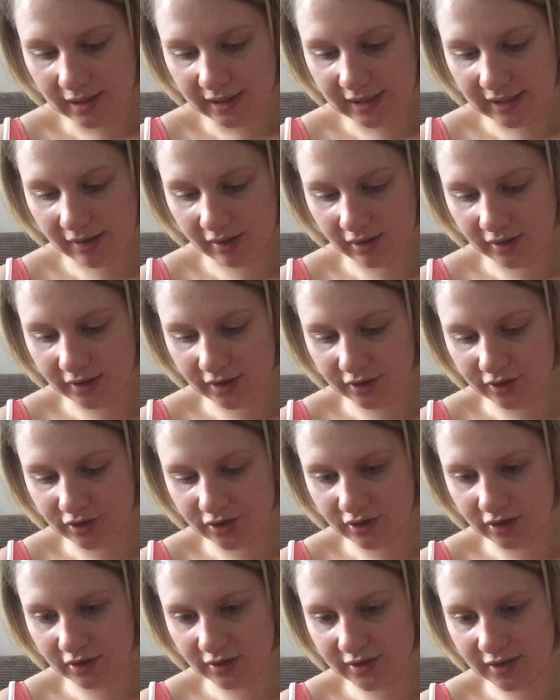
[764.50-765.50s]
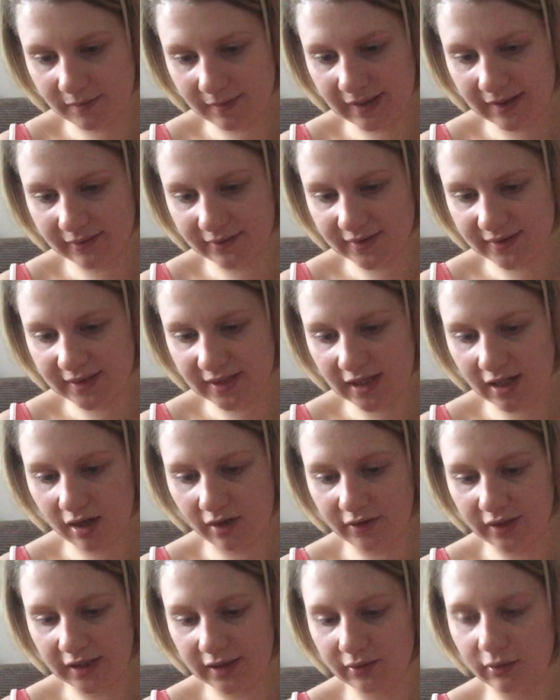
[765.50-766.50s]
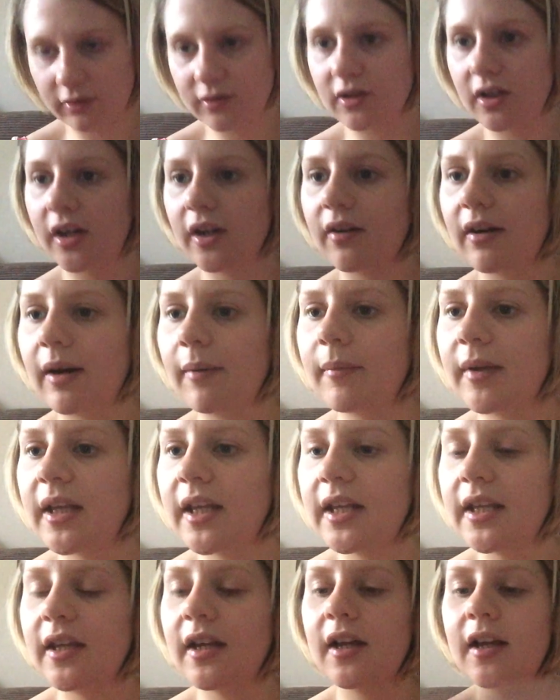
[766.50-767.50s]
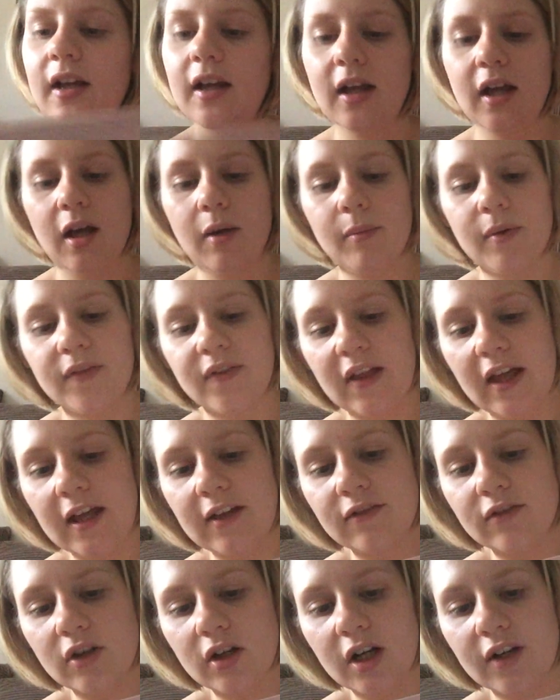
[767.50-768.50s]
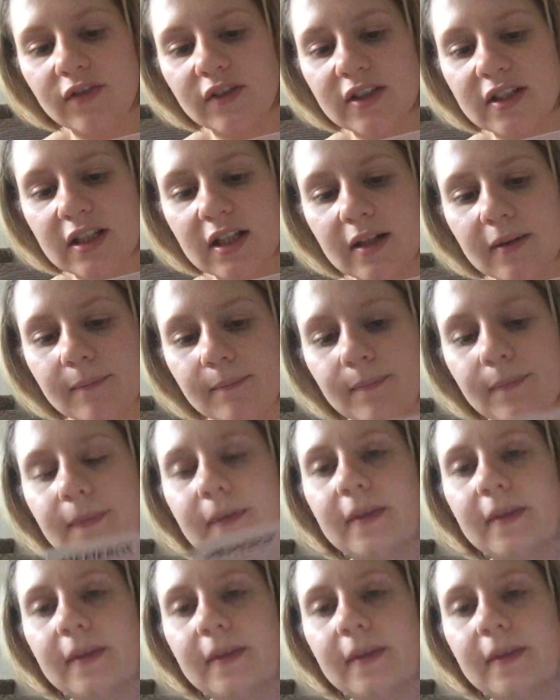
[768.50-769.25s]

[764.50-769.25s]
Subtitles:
Now I can just about see on the little diagram here, but they've covered it.